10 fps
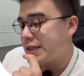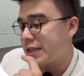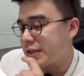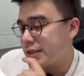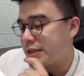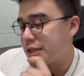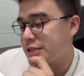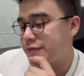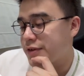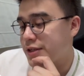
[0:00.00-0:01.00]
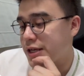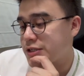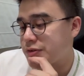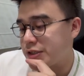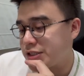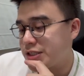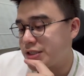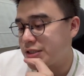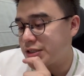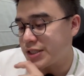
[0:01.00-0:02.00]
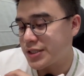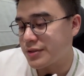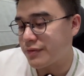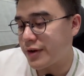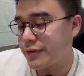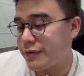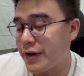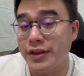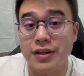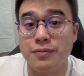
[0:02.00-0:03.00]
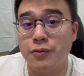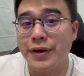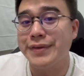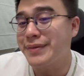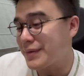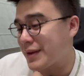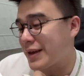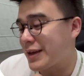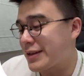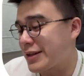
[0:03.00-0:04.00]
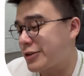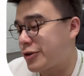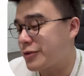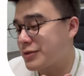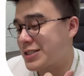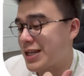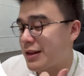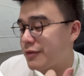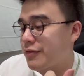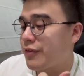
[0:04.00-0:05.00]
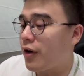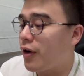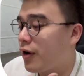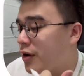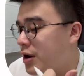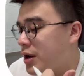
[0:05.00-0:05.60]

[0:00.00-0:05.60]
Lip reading: Okay, as for the next question, it's just a very random one. Okay, they're trying to set 4